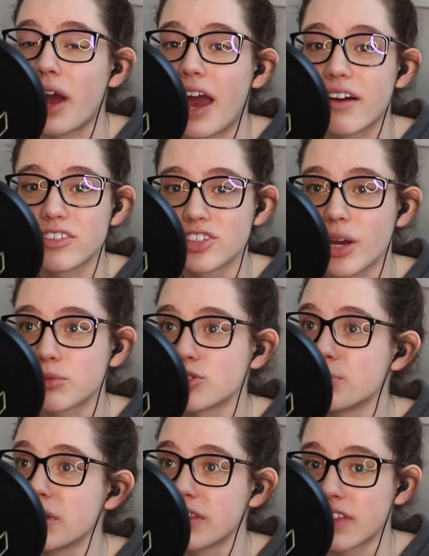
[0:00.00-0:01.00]
have a job
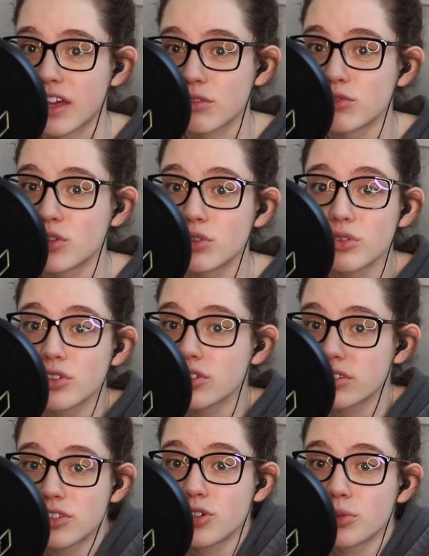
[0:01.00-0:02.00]
should be thankful,
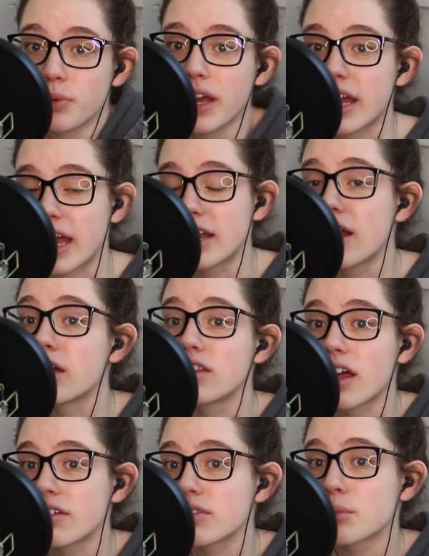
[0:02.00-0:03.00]
you're right, and a
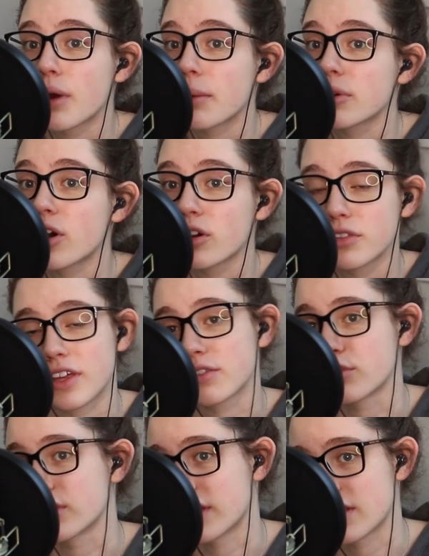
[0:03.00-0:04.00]
lot of them probably are
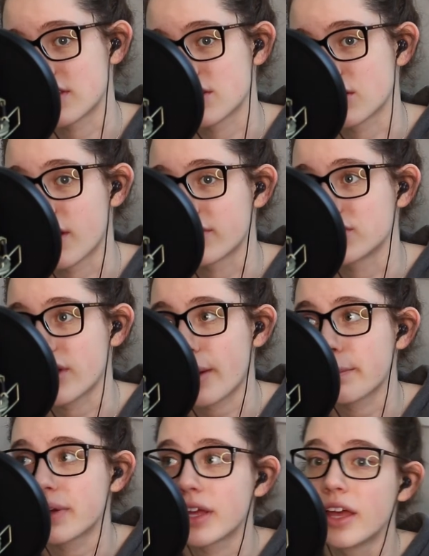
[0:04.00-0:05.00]
thankful that they still have a job.
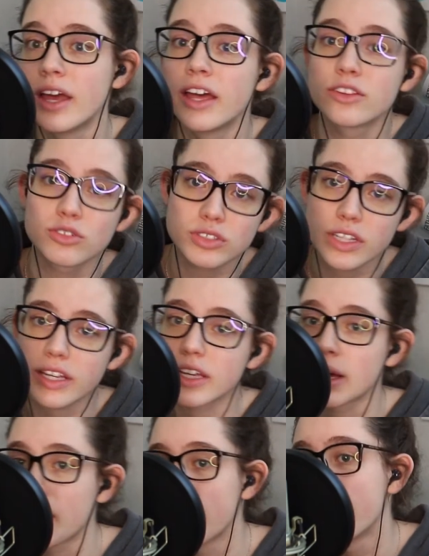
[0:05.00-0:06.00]
But there's
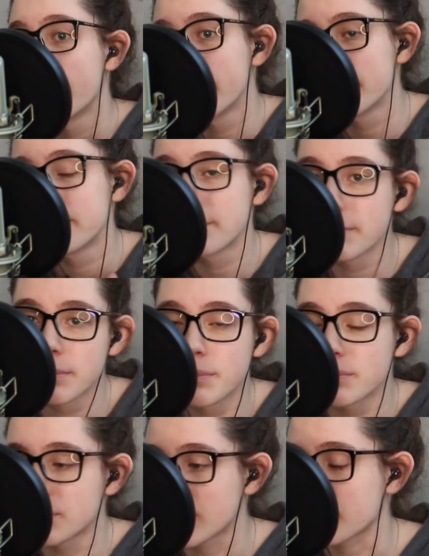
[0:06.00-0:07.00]
like
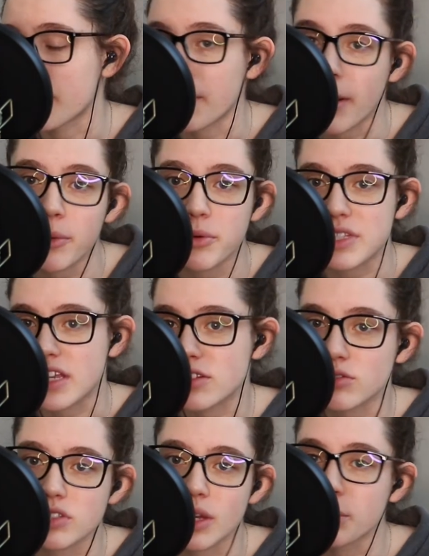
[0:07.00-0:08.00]
my mom always says,
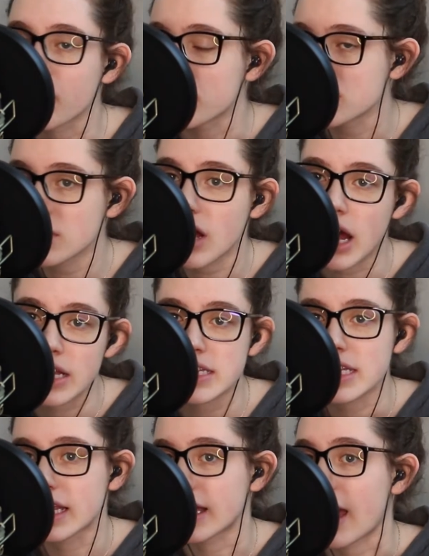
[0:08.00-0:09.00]
there's like pros and cons
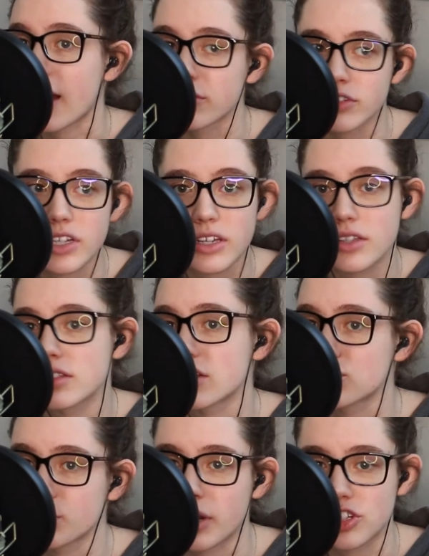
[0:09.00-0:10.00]
in like every
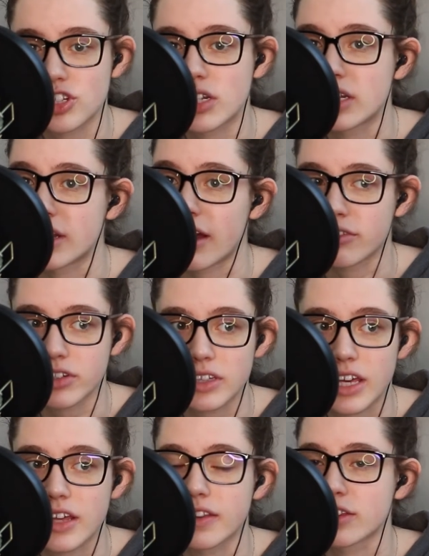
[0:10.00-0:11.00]
situation and
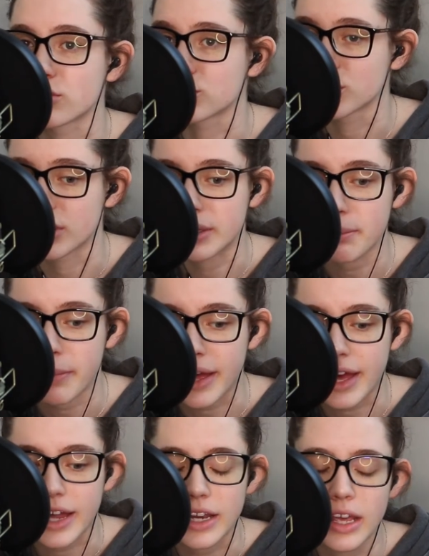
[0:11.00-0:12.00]
everything. Like there's good and
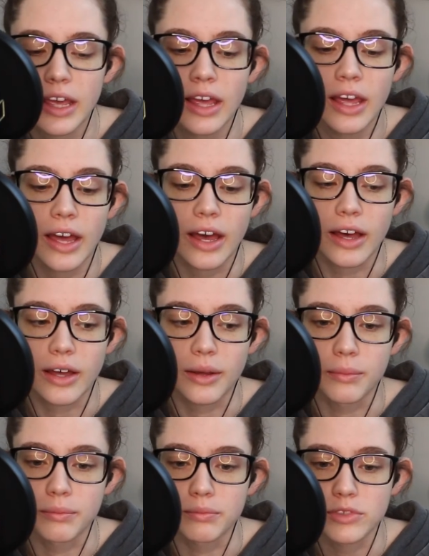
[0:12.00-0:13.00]
bad
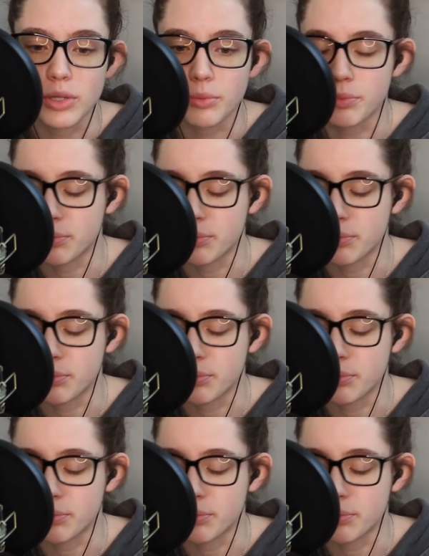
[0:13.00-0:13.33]
to